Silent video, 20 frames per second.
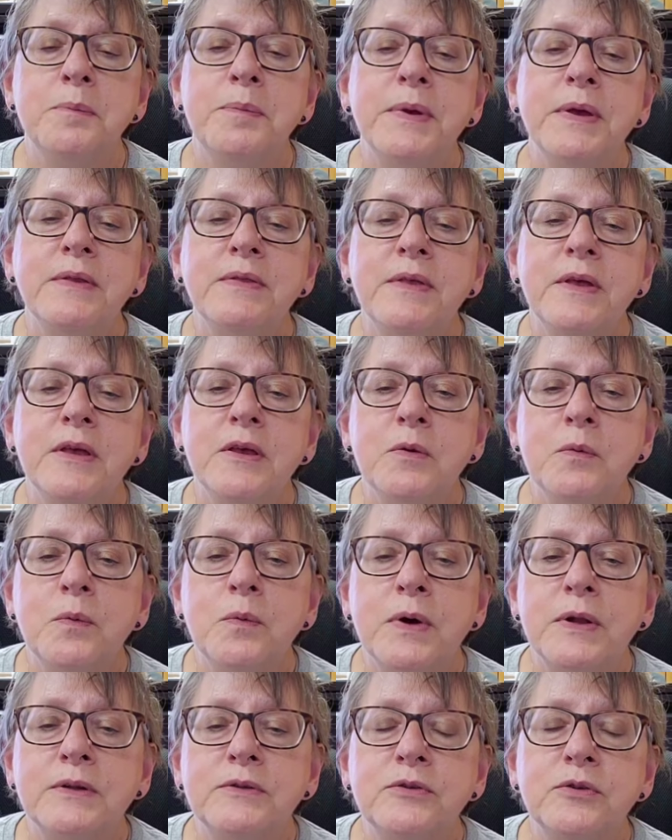The big thing you
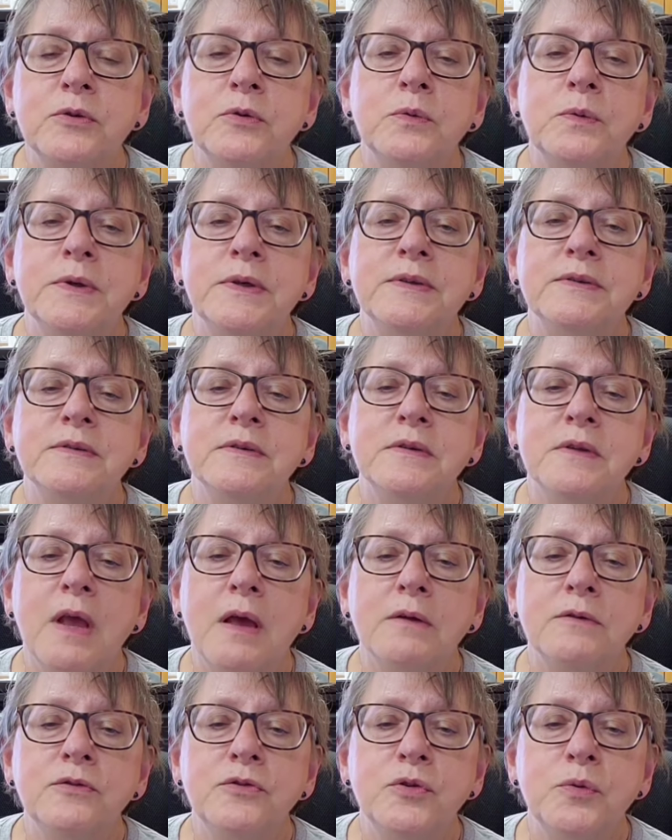want to do is
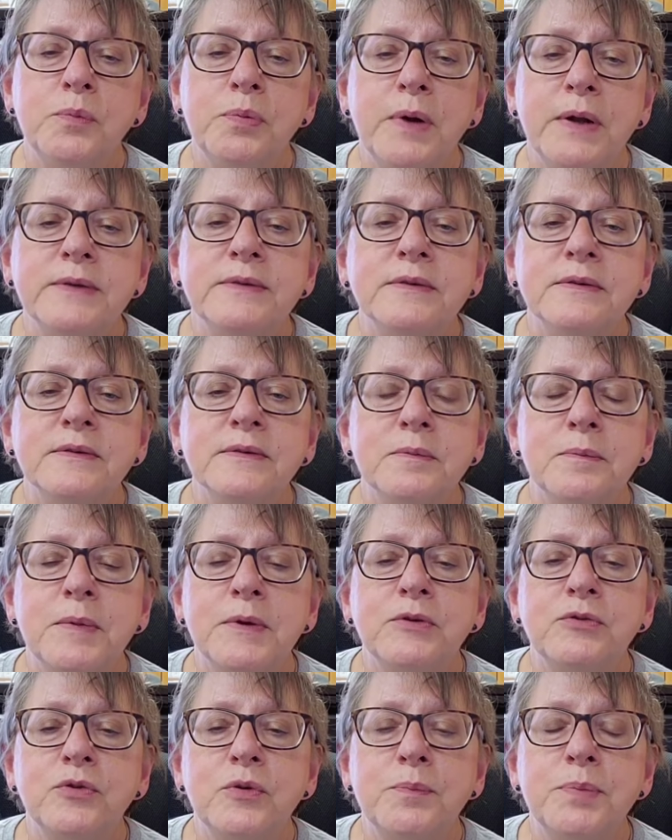announce your presence.
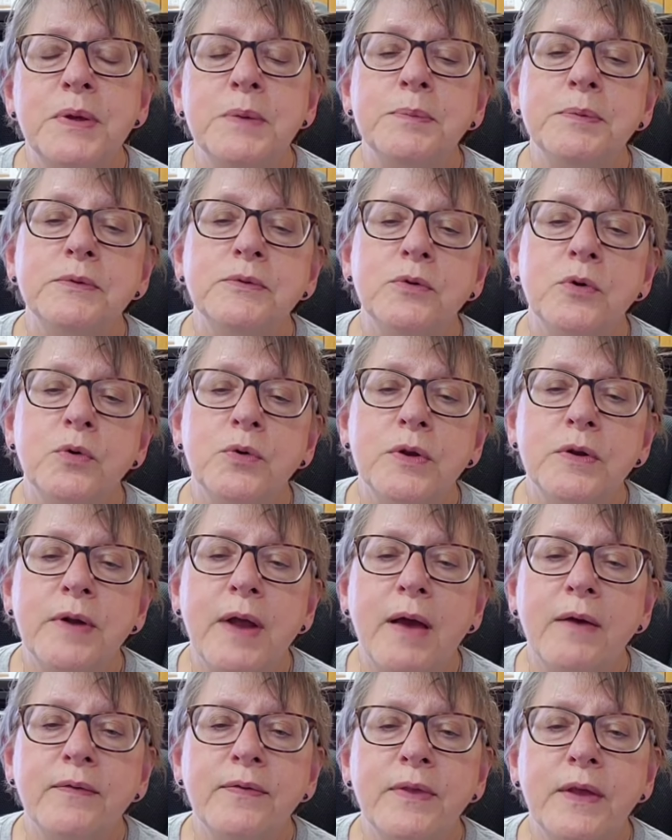Make sure people know you're
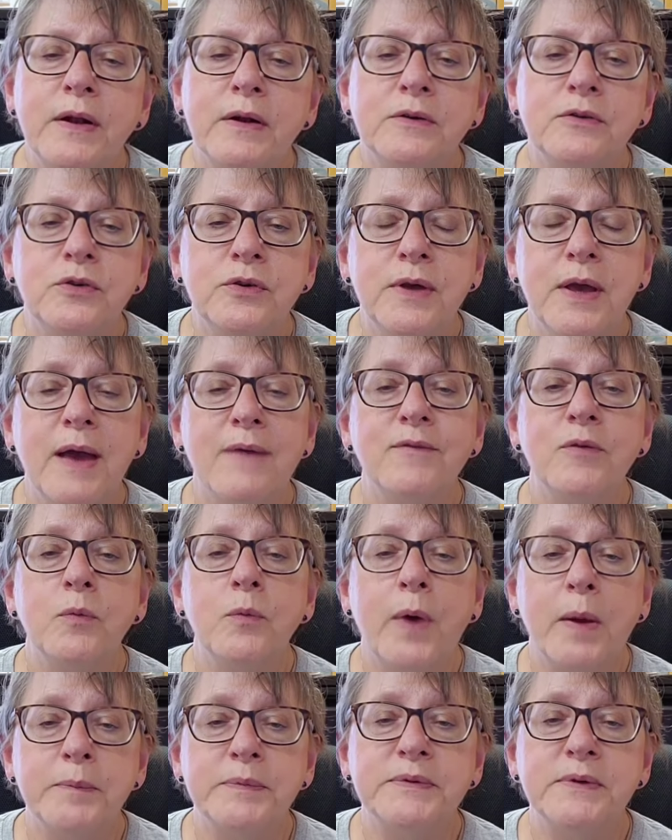out there. Do you have a
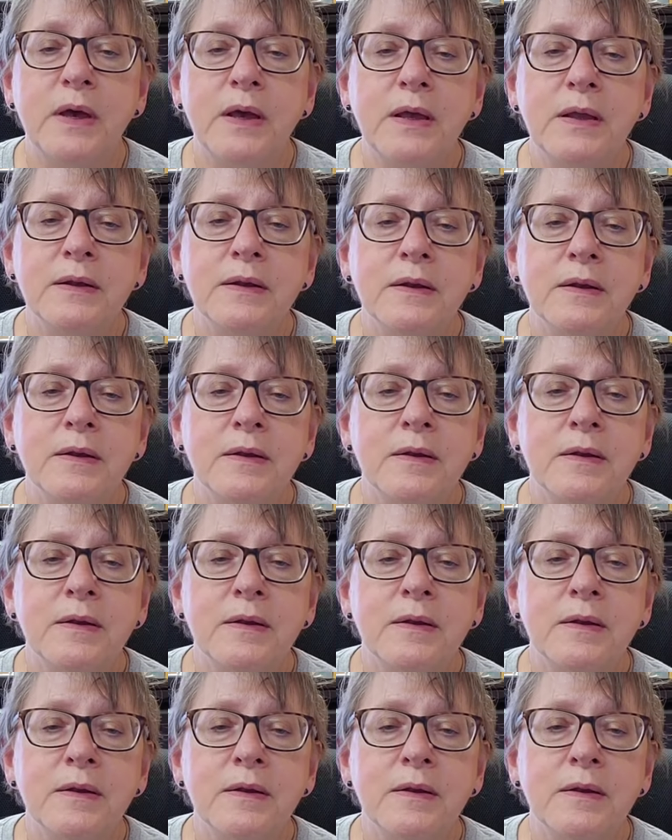website?